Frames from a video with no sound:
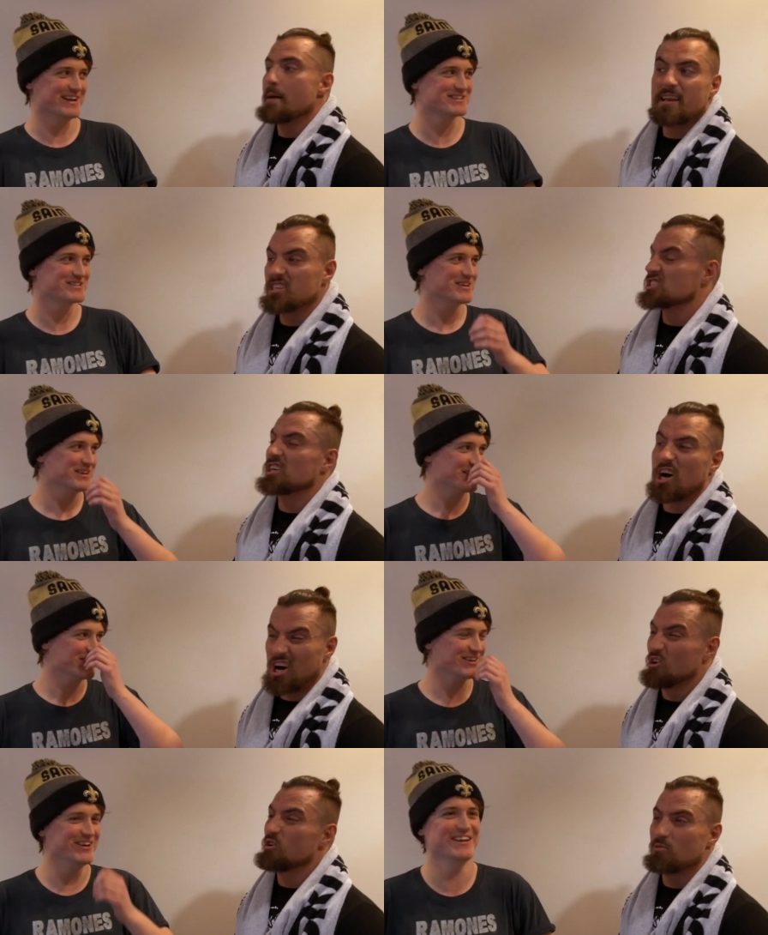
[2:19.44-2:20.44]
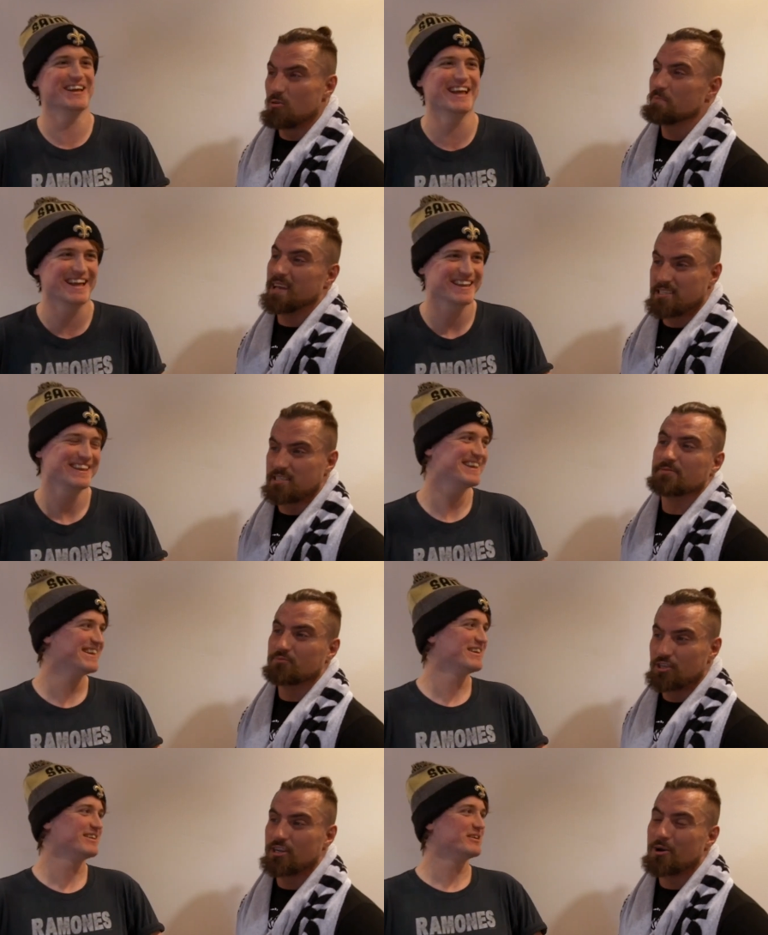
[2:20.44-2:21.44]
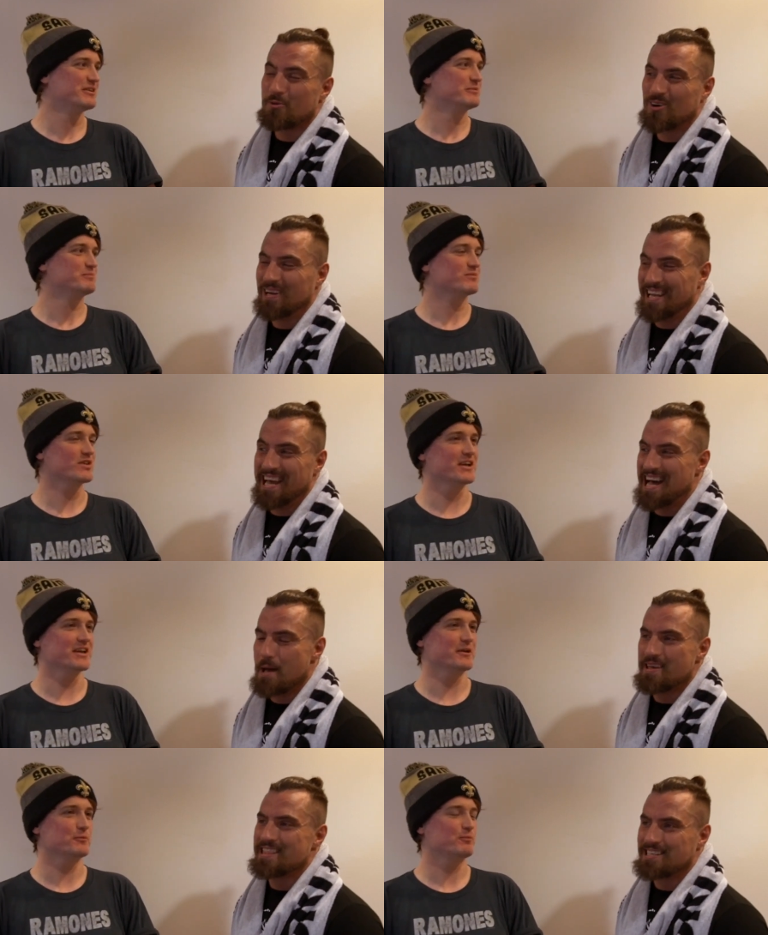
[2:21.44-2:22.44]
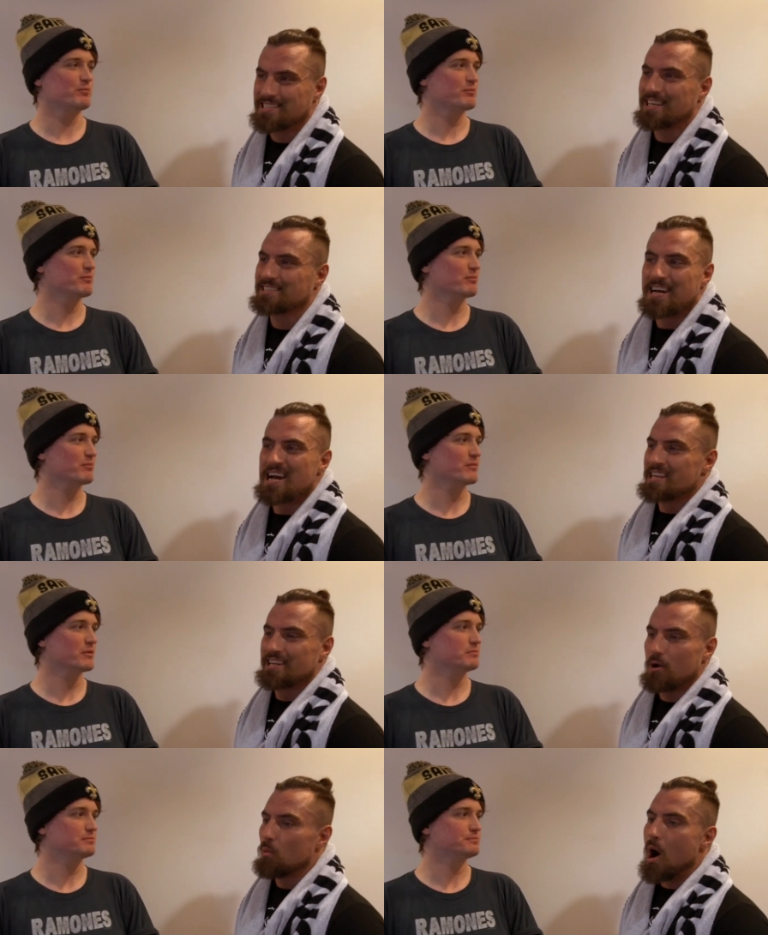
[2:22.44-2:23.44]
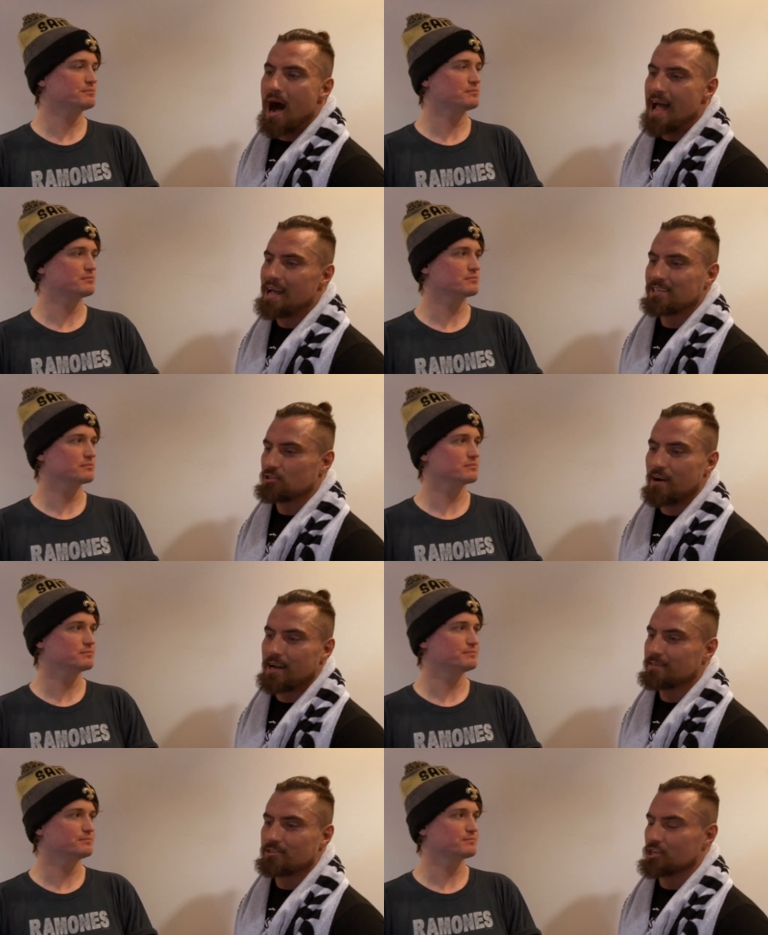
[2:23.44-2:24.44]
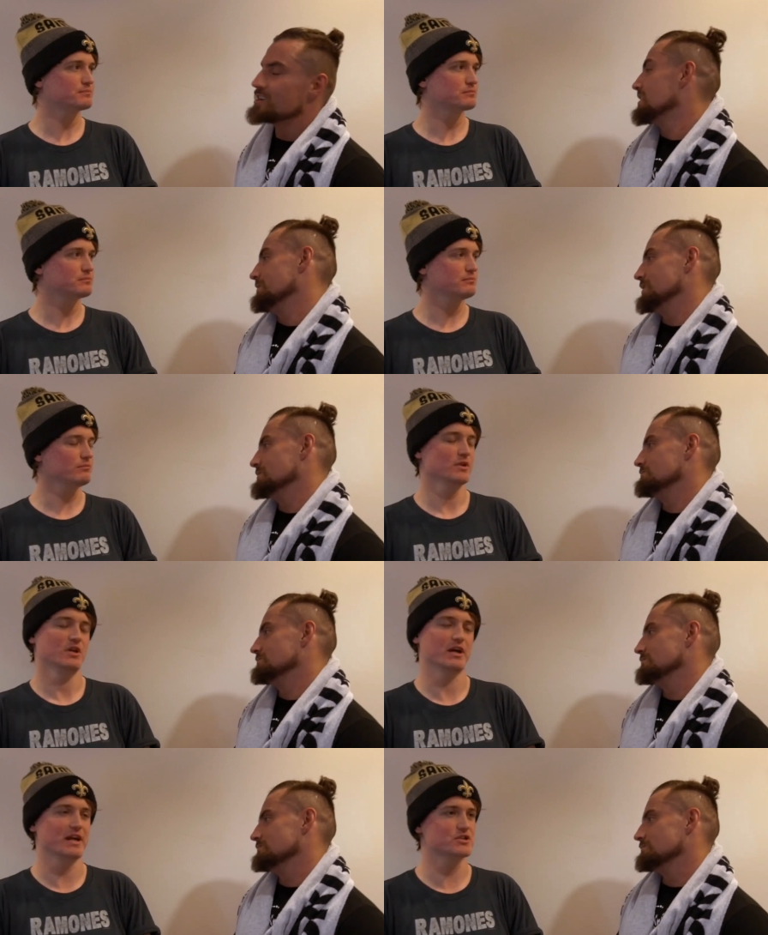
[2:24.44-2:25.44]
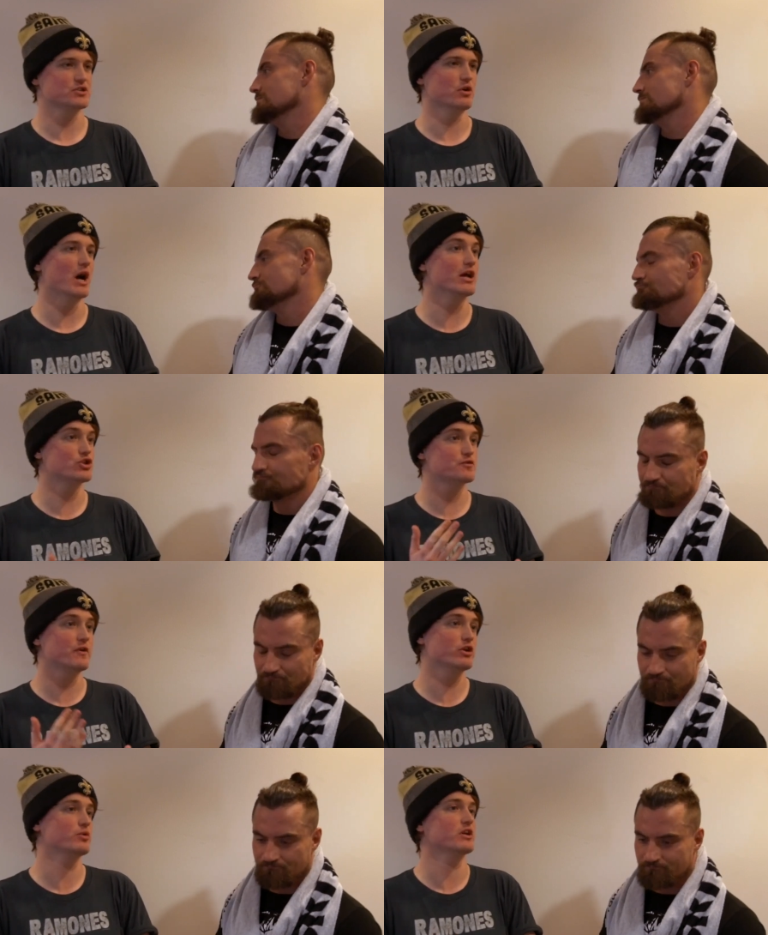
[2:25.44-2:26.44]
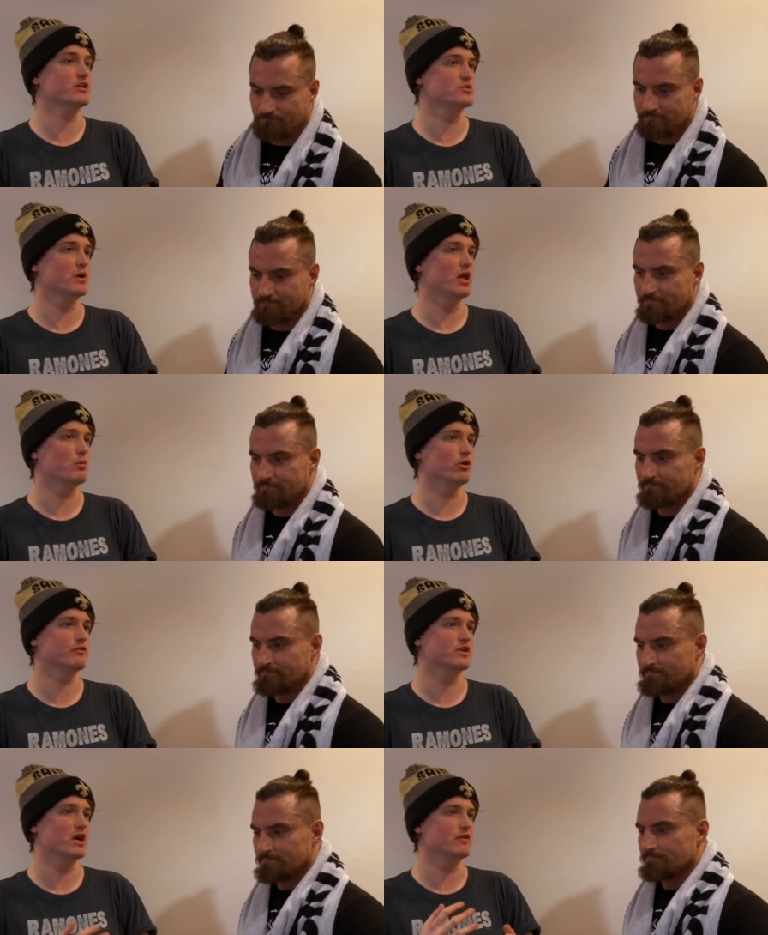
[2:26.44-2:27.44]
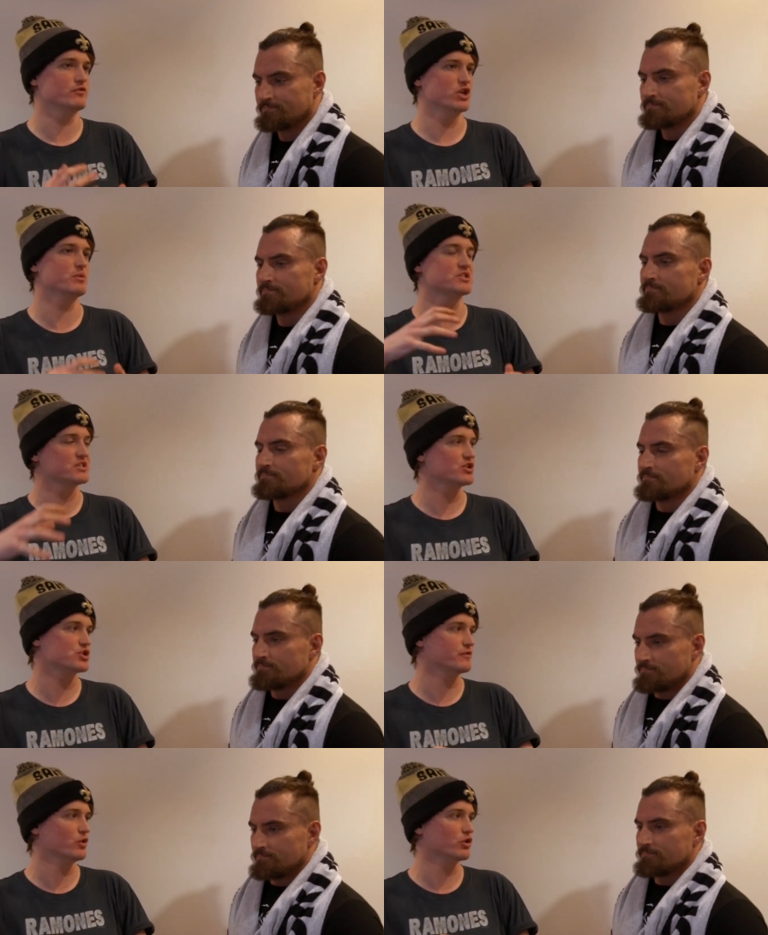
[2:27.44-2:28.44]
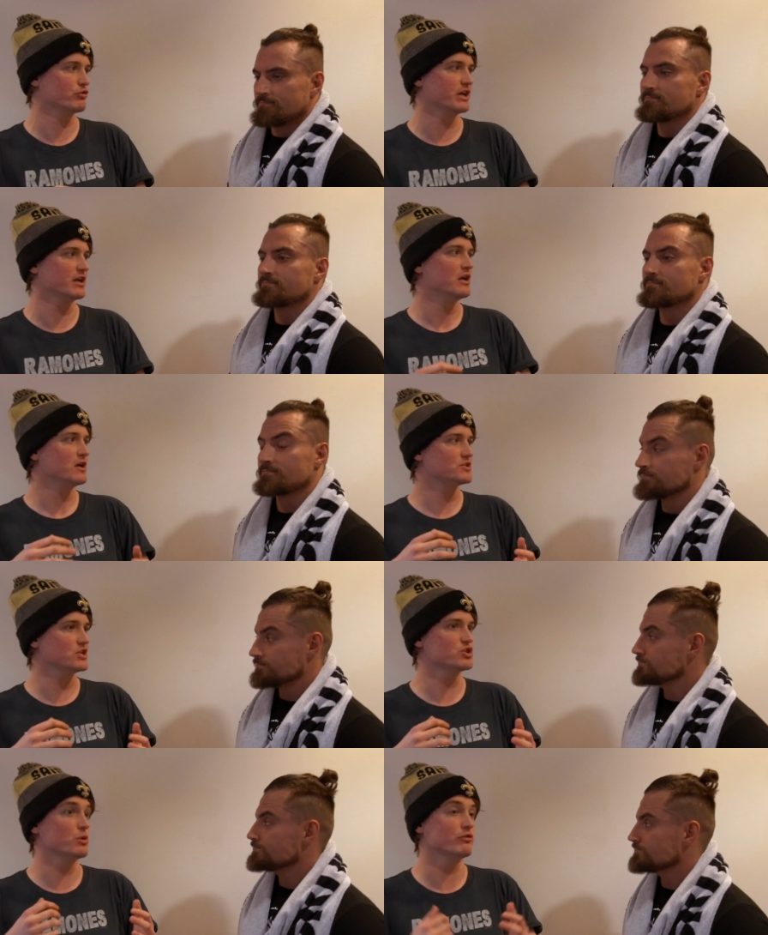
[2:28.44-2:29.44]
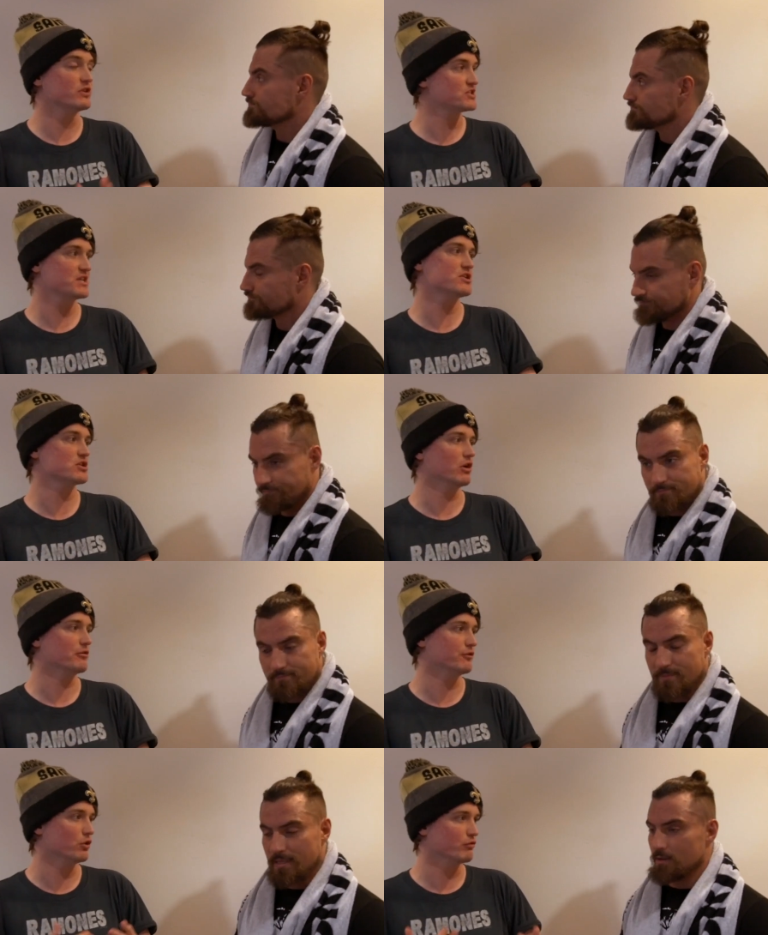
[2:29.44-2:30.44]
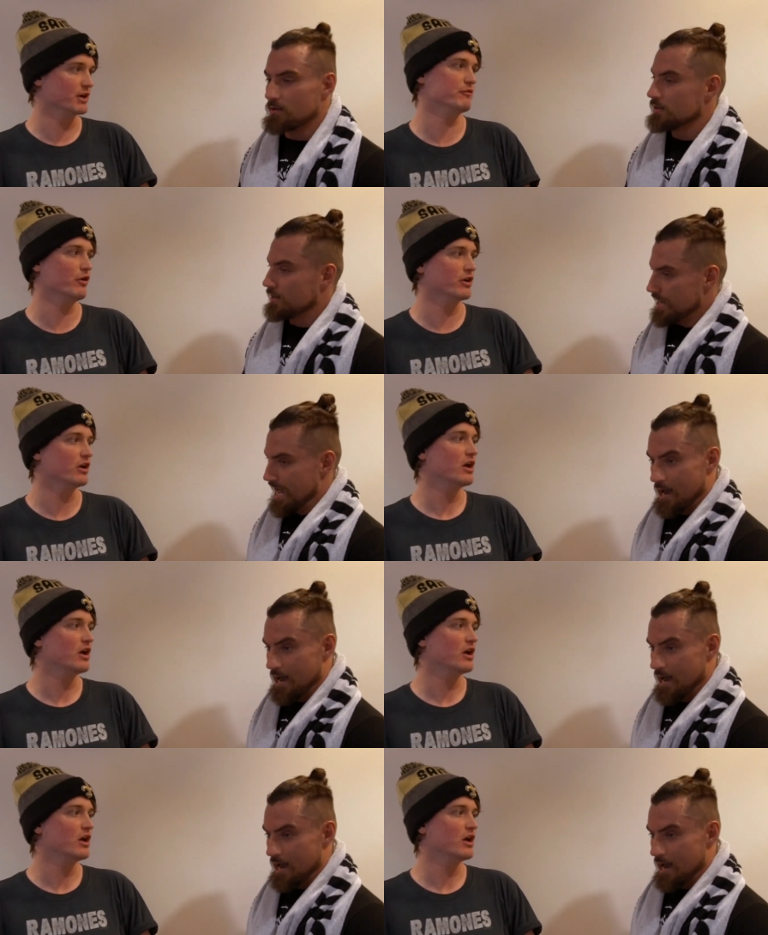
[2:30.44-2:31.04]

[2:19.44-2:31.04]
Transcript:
Speaker 1: I mean, just a horrible piece of, you know what? Yeah. I mean, that's that's you know, why try and sugarcoat it.
Speaker 2: Yes, so uh, just very quickly as well, uh, one of the kind of newer stages of your career sees you over in the States a lot for Ring of Honor.